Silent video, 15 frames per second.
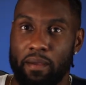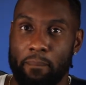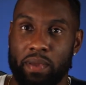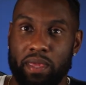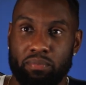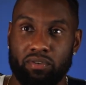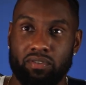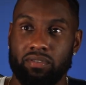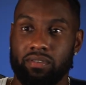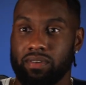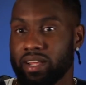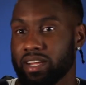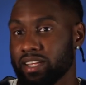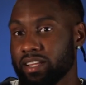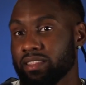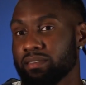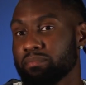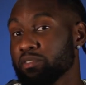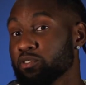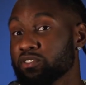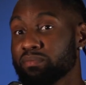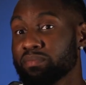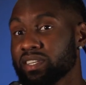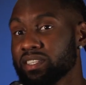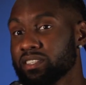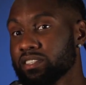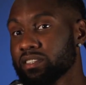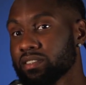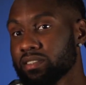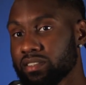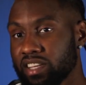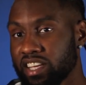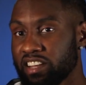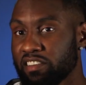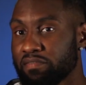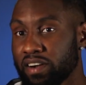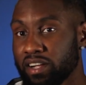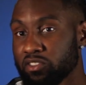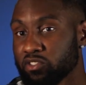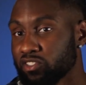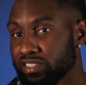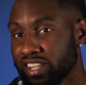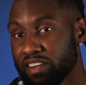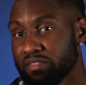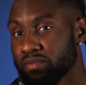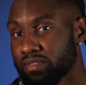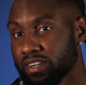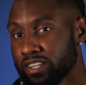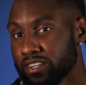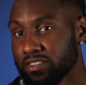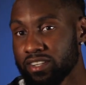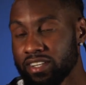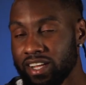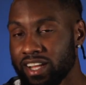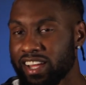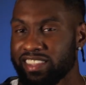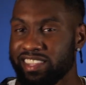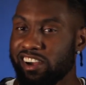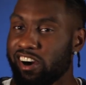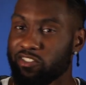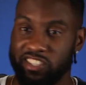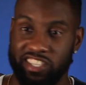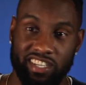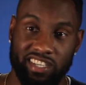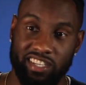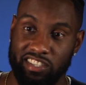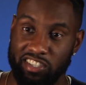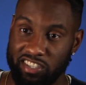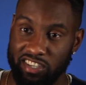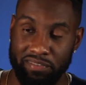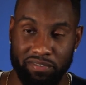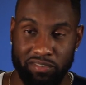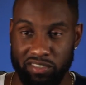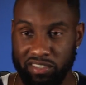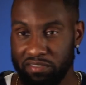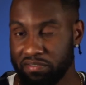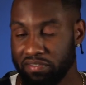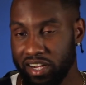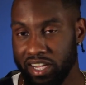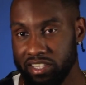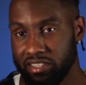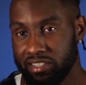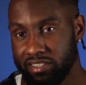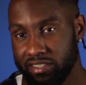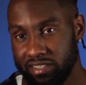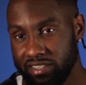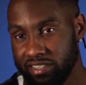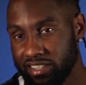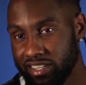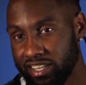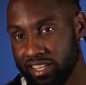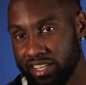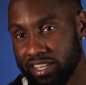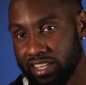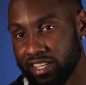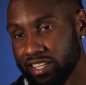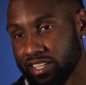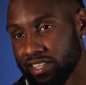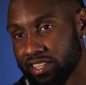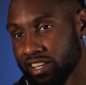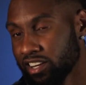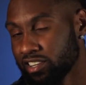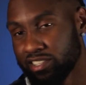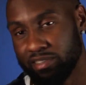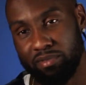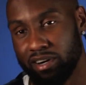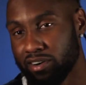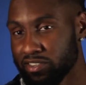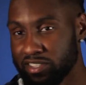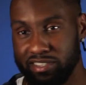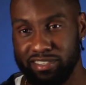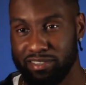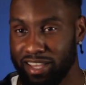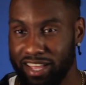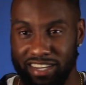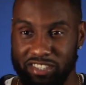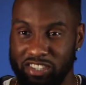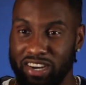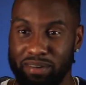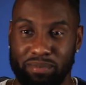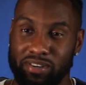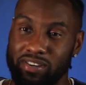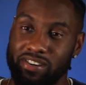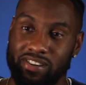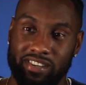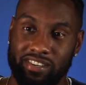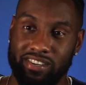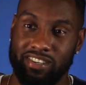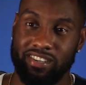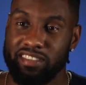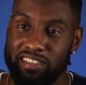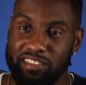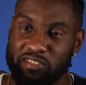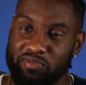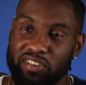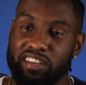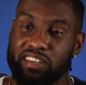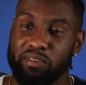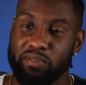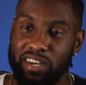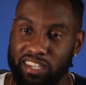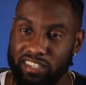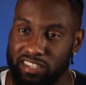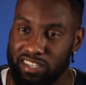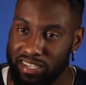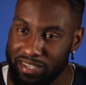people who are like in the music business, and it follows their life around. They always getting into scuffles and fights, and there's always just a lot of drama going on. It's funny to watch.